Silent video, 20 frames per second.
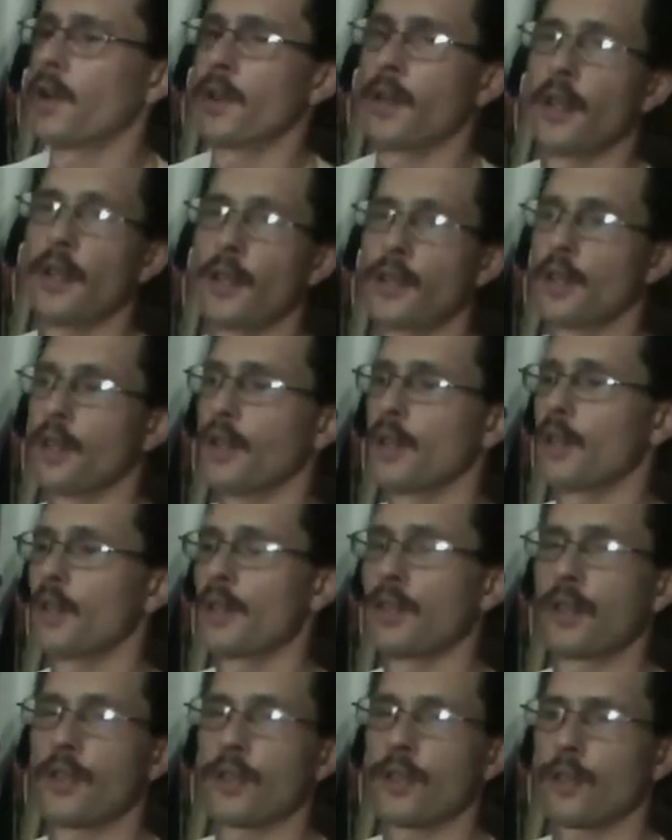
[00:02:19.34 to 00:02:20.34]
This
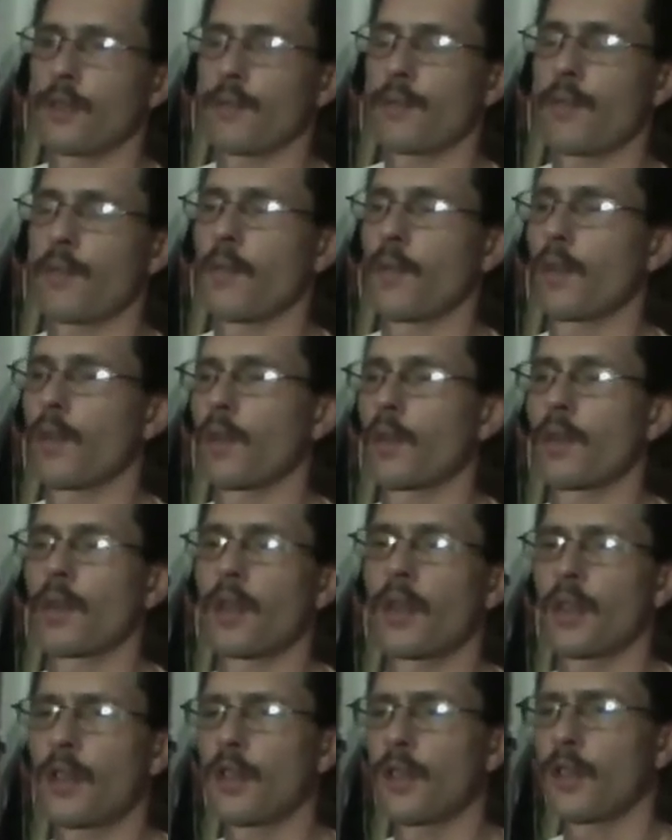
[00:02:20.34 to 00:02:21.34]
is
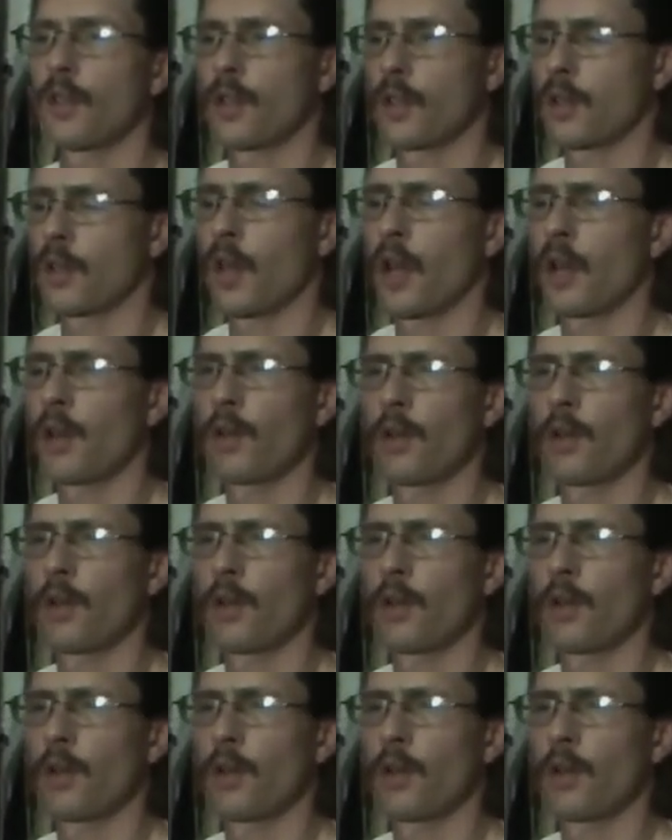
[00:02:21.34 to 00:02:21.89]
not